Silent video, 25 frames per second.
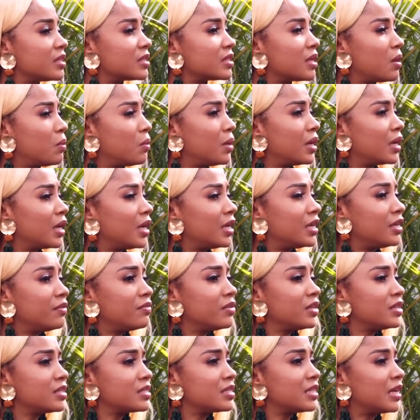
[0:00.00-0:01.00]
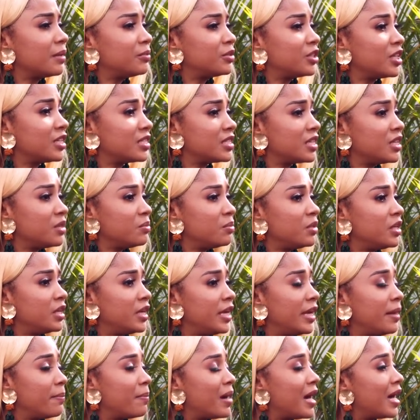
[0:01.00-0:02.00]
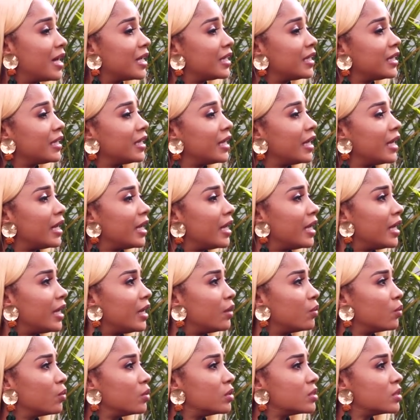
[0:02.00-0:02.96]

someone had even Snapchatted me, him hugging her and